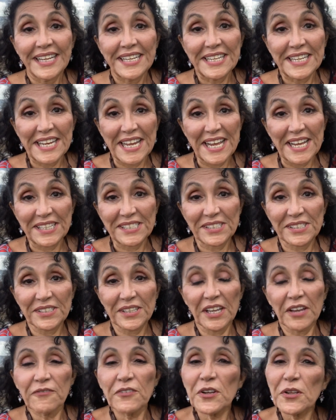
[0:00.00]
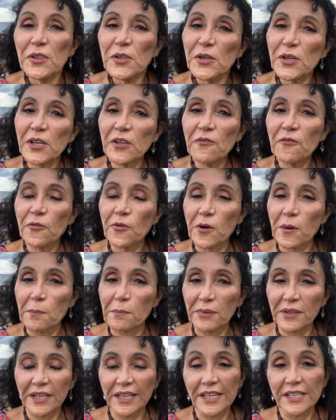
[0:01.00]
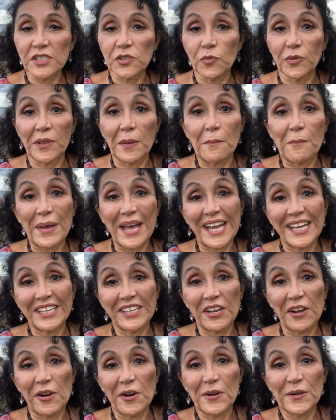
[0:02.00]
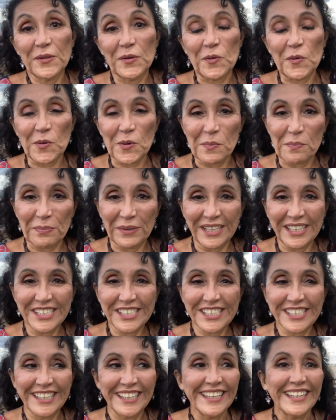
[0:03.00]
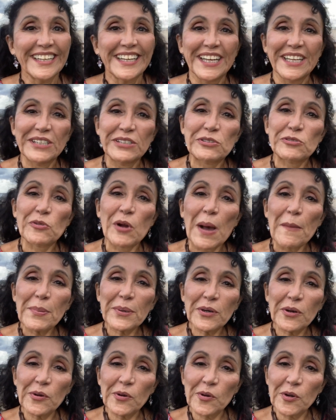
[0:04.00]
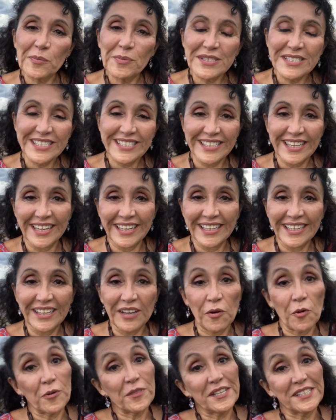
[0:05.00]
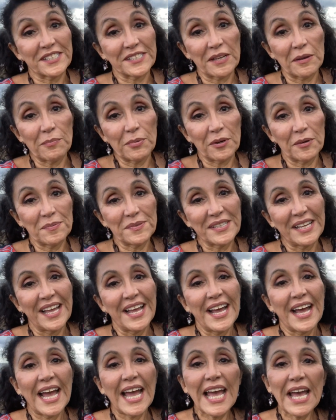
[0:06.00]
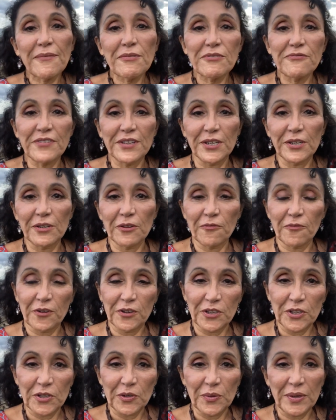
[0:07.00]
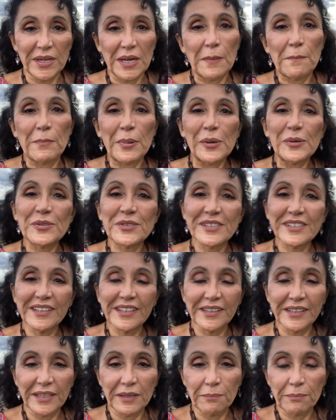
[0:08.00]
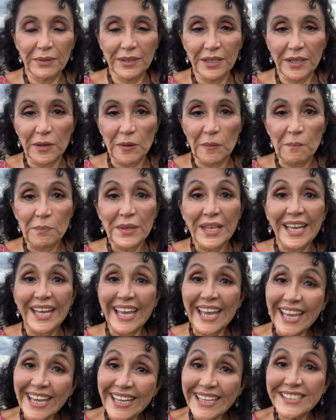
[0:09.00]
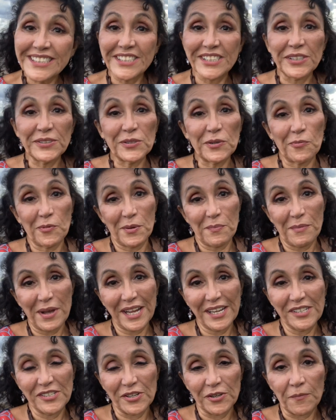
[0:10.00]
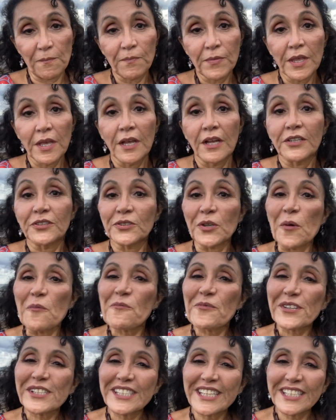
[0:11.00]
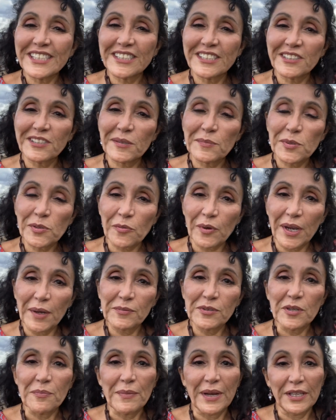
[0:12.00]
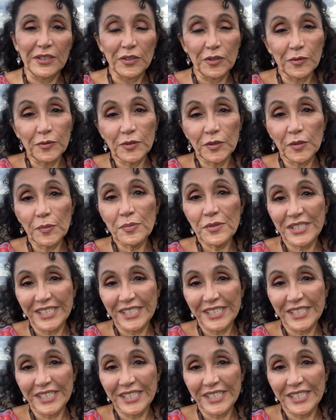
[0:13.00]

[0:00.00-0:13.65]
Next, if you're looking for a place with a backyard or a beach in a tropical urban setting or the suburbs, I have a video for you, and I posted the link below. And gentle reminder, don't forget to subscribe to my YouTube